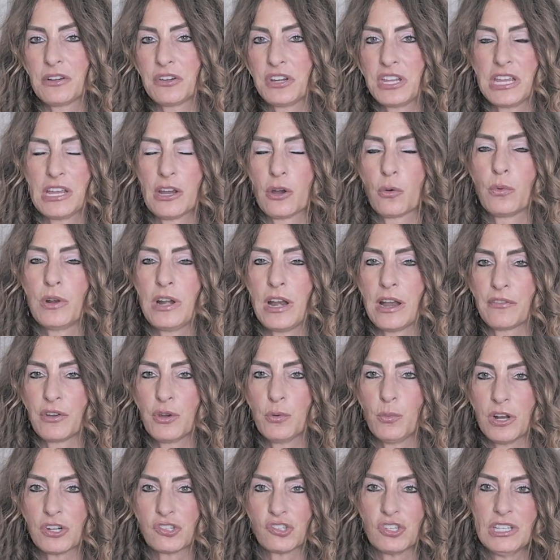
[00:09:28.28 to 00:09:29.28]
to year. Whenever you're
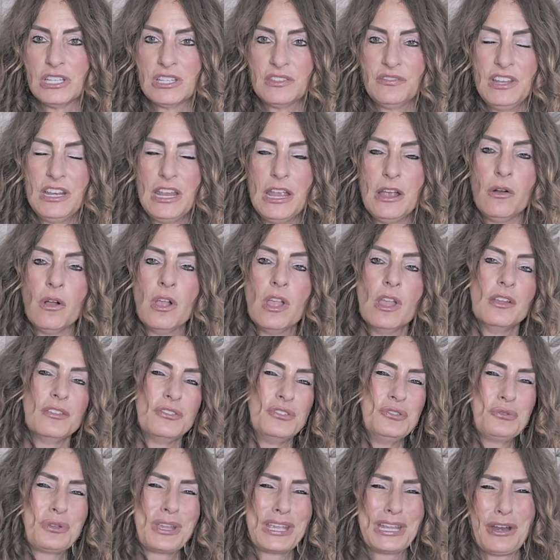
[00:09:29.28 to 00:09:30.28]
watching this video,
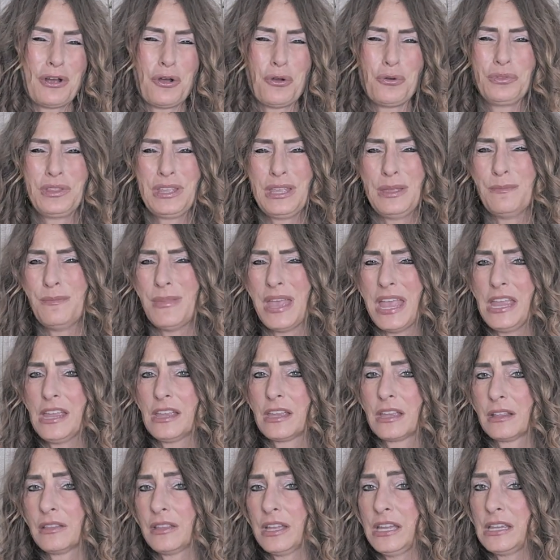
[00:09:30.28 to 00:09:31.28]
you can only
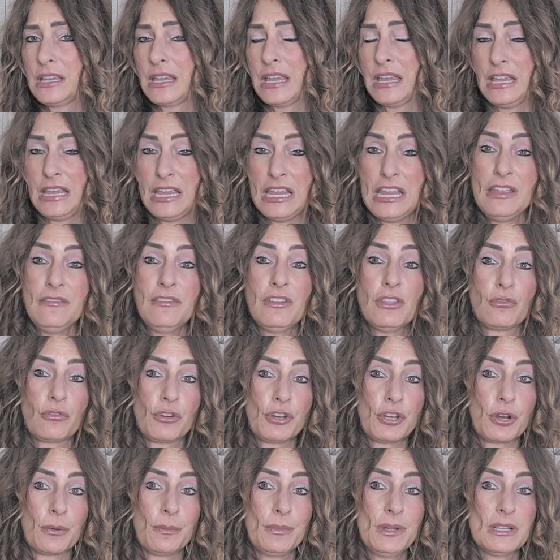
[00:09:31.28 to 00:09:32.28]
make, even through
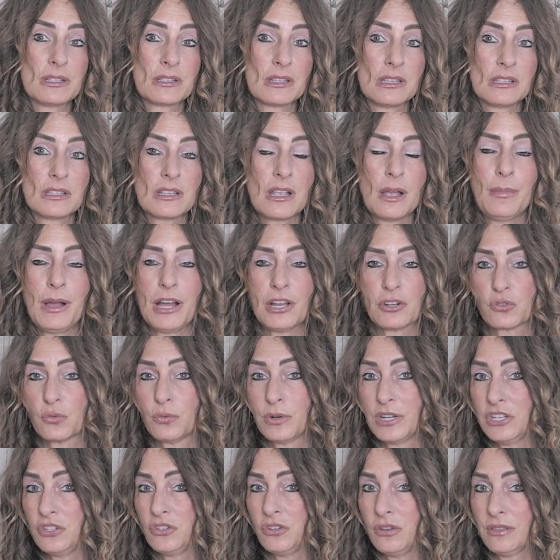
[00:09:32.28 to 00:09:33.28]
your business, about
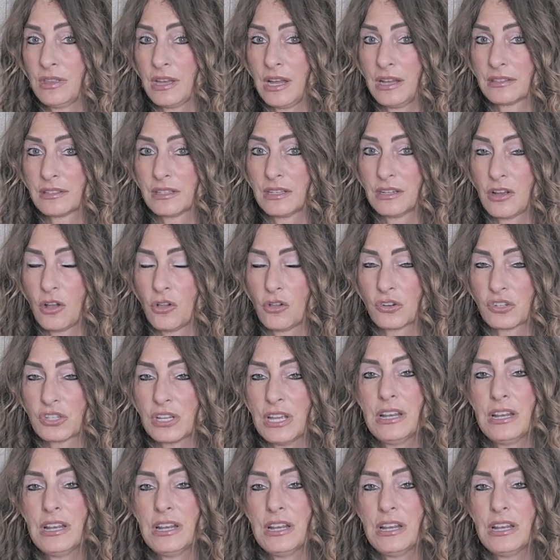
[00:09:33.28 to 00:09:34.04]
$22,000.